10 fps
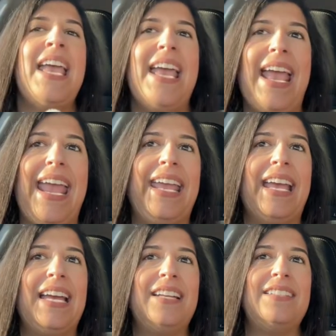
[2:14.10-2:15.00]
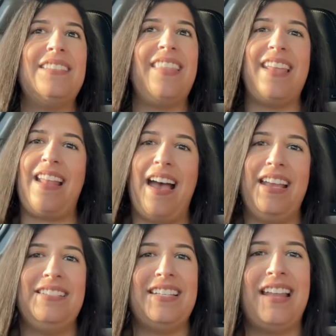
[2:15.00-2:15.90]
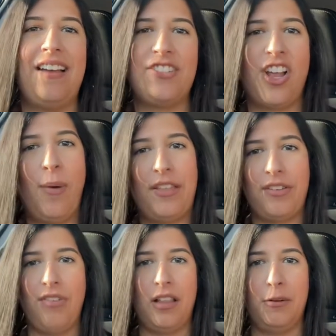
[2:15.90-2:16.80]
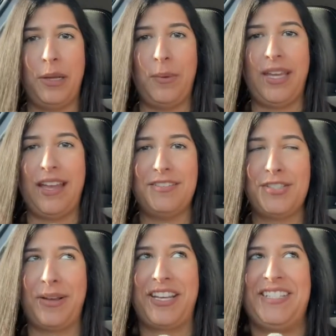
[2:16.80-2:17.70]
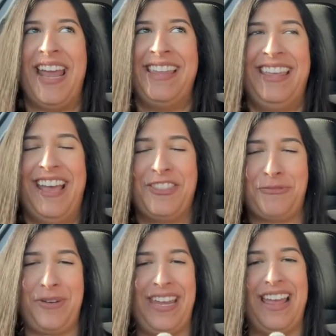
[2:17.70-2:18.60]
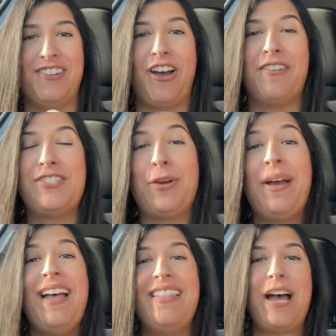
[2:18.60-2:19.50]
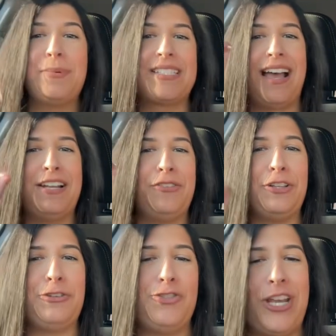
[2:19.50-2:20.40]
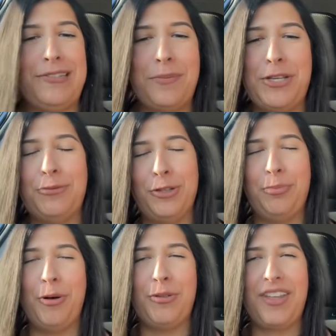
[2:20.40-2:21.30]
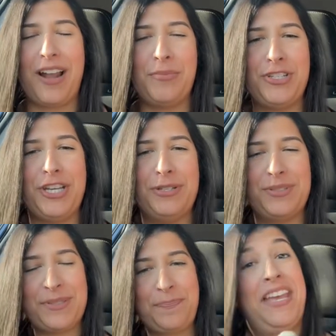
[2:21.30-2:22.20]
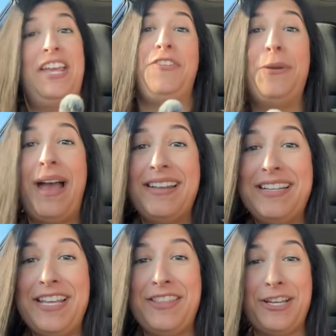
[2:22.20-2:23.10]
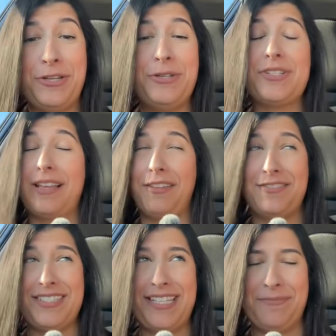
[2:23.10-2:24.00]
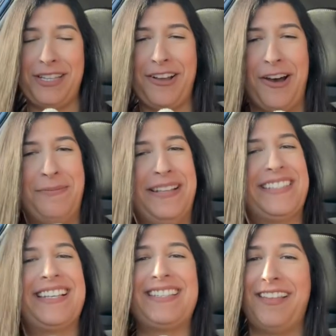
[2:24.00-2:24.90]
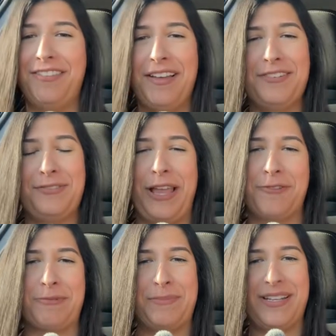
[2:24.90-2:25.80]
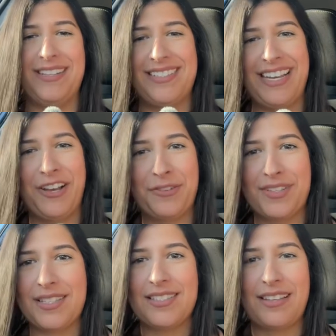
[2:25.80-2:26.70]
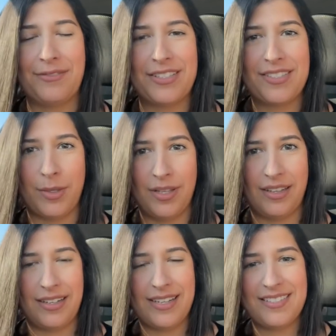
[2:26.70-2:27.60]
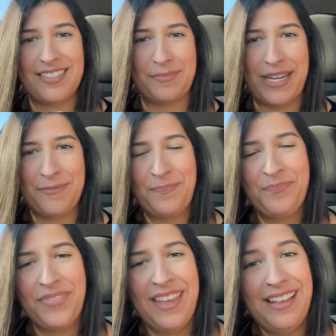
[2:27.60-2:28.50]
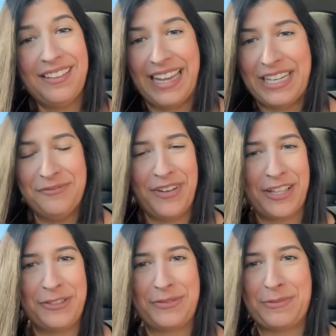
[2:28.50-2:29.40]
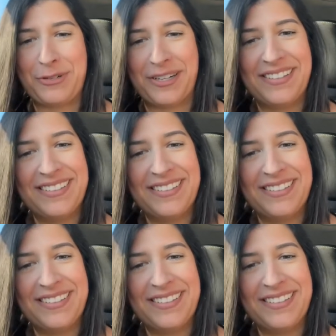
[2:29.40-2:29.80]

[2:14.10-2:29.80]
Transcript: and then I didn't have to go out the following weekend. So I could take the other weekend off. So that was kind of a little JW loophole that I would use. If you had any that you use, I'd love to see them in the comments because I love like reminiscing over this stuff. It's so hilarious to me. Like and follow for more.